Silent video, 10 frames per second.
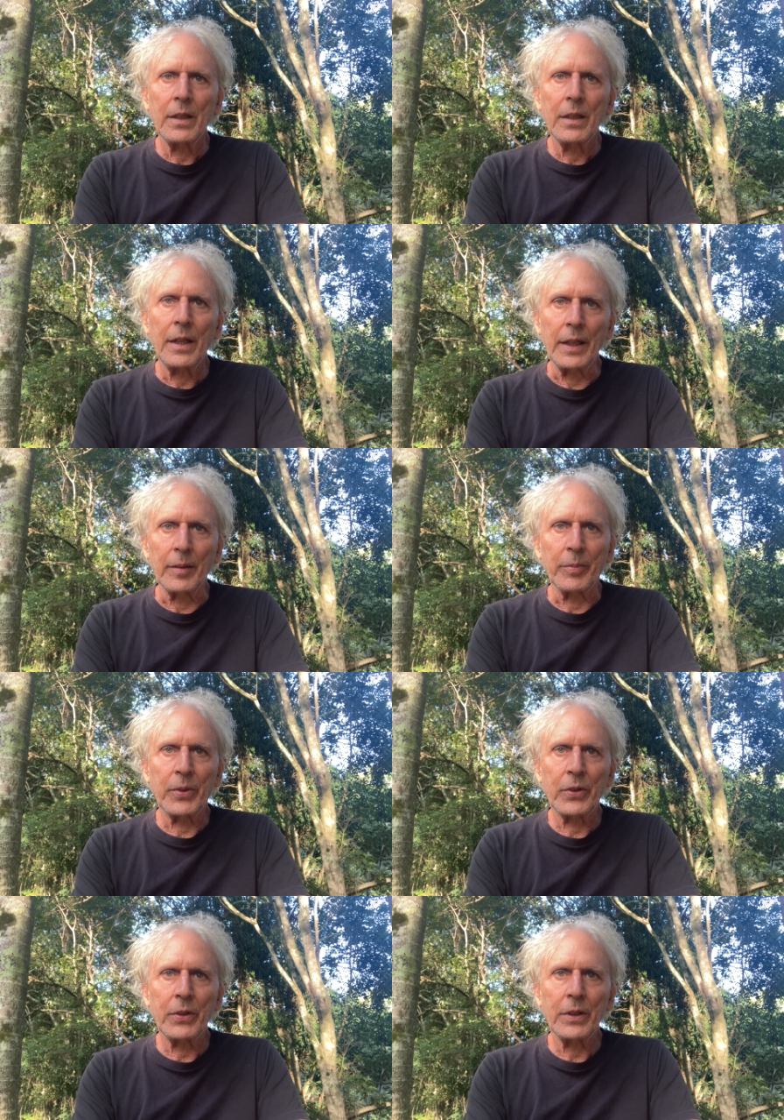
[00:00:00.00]

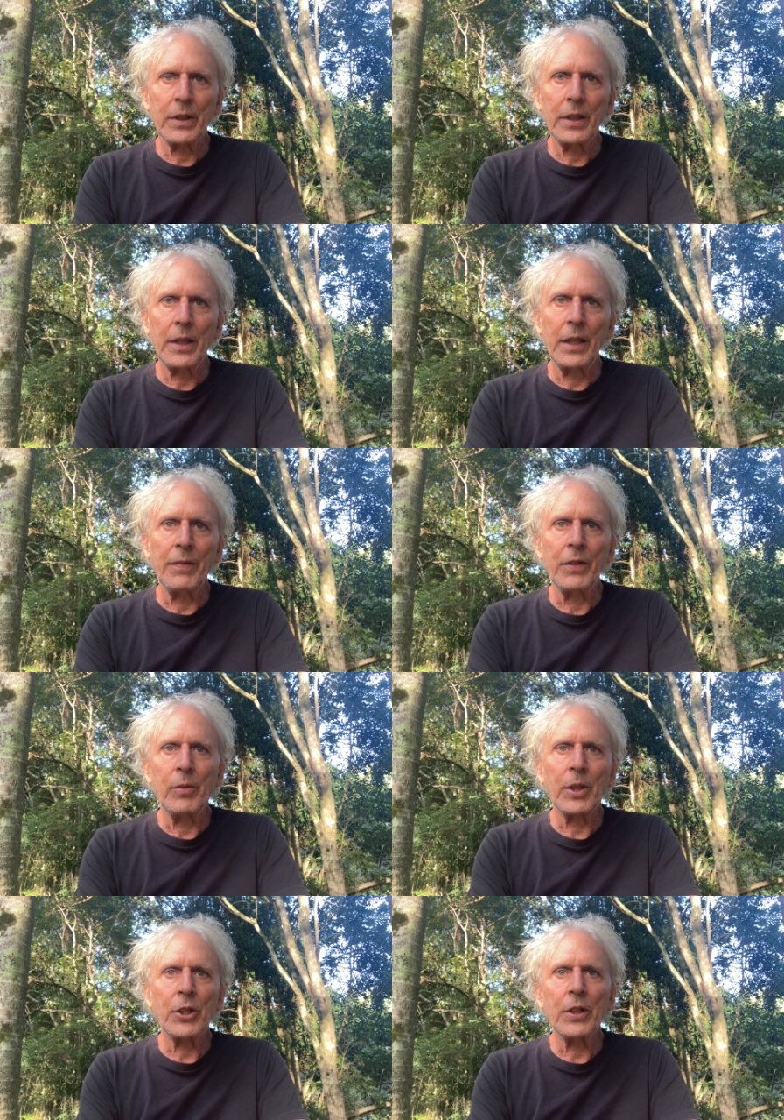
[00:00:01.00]
helps. And if you're
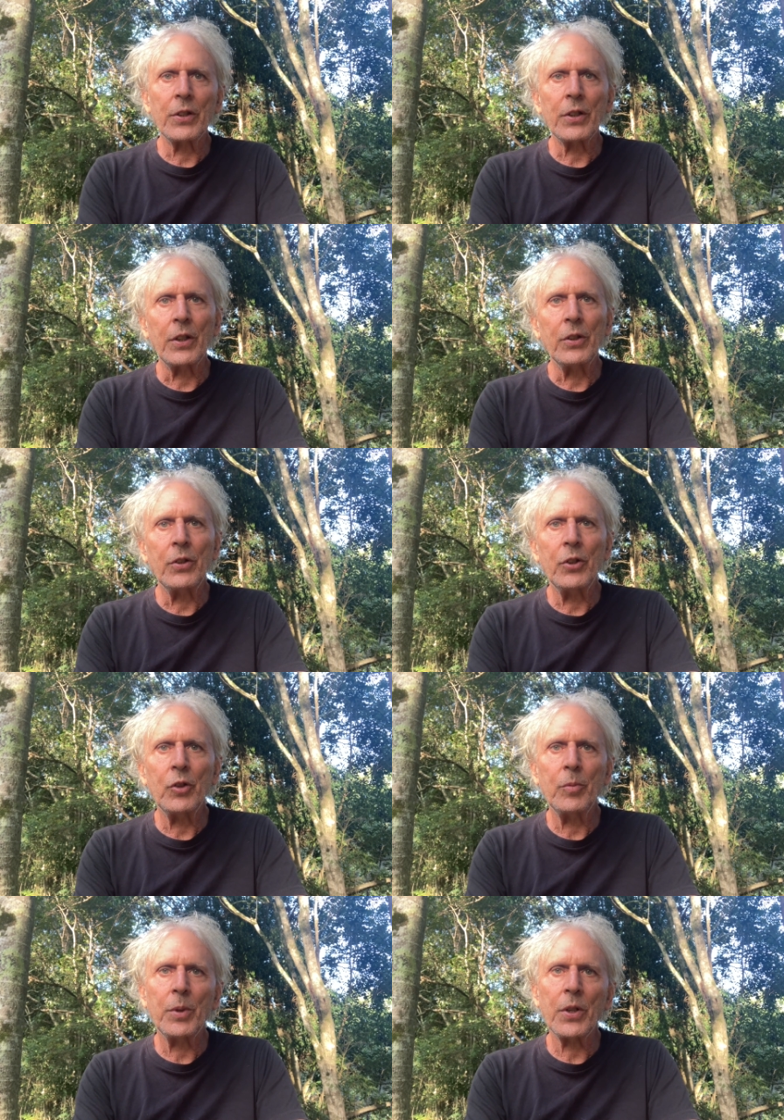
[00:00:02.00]
watching this on
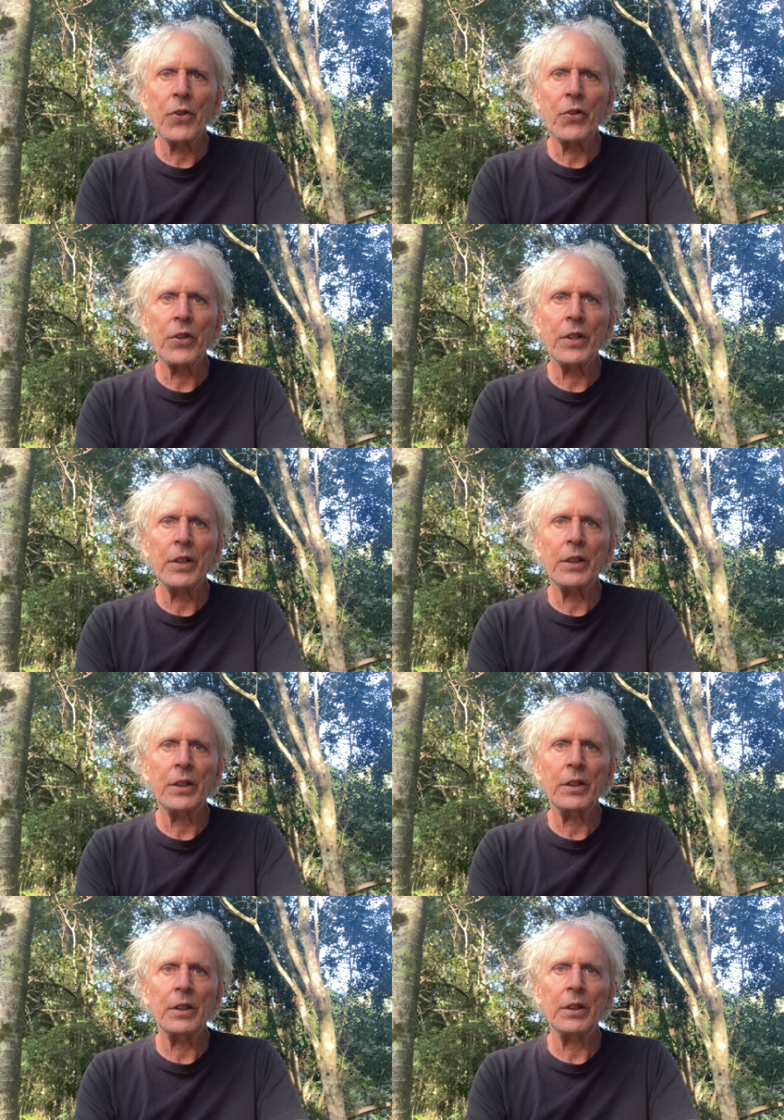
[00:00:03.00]
YouTube,
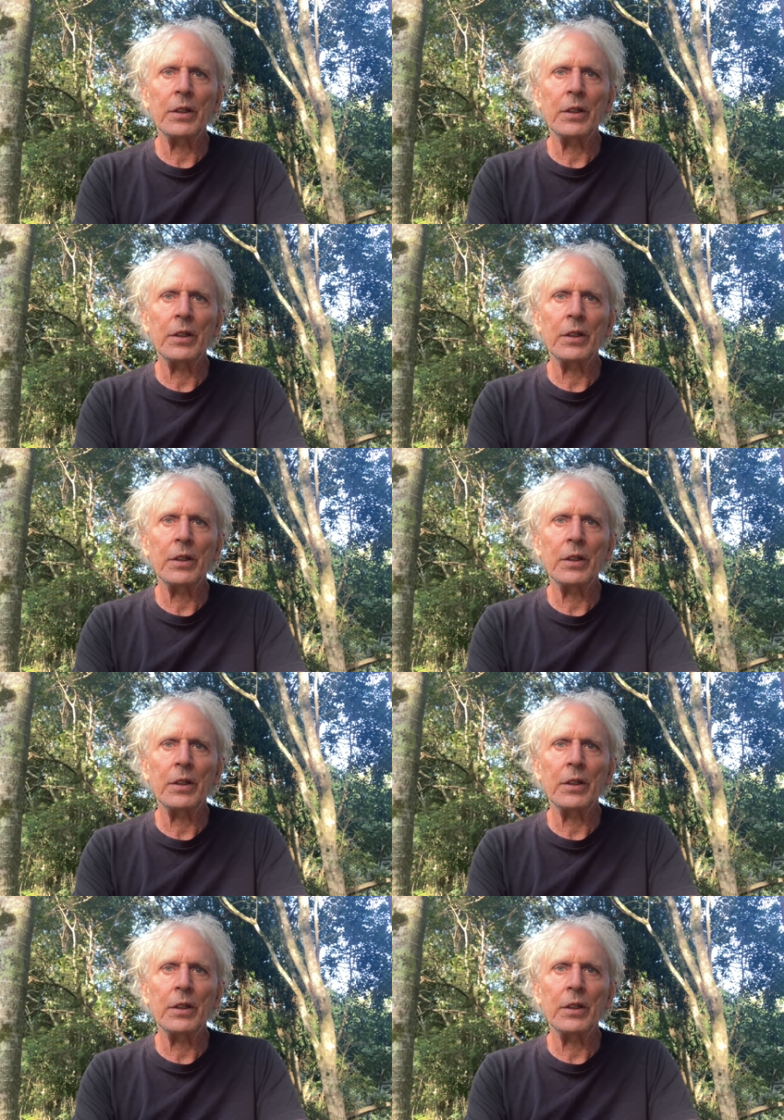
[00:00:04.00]
consider